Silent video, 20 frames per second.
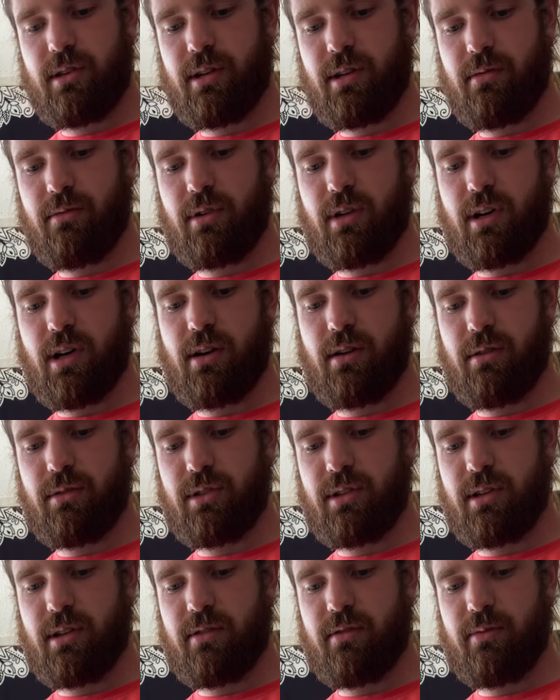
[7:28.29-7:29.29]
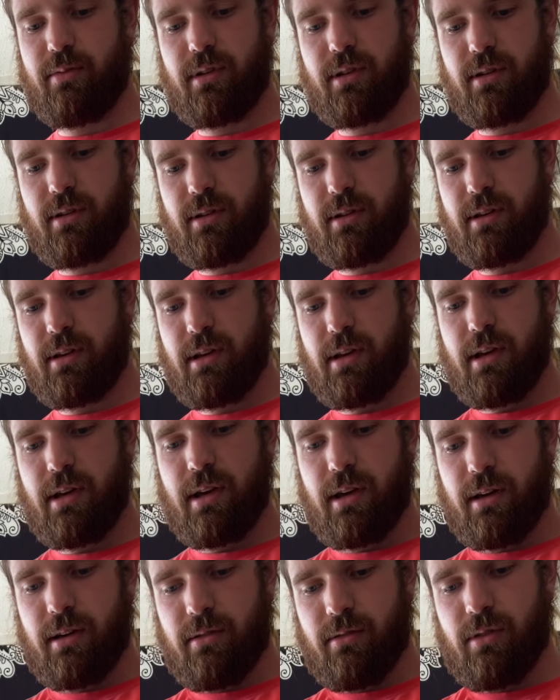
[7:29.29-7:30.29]
avocado stuff, but
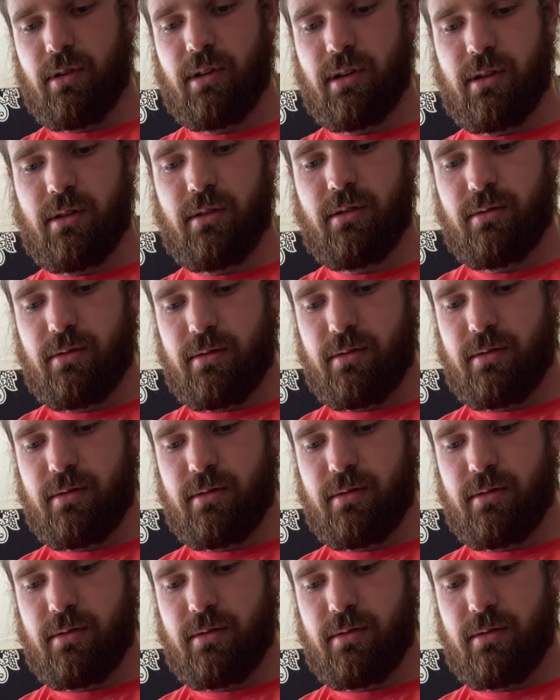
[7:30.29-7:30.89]
I really don't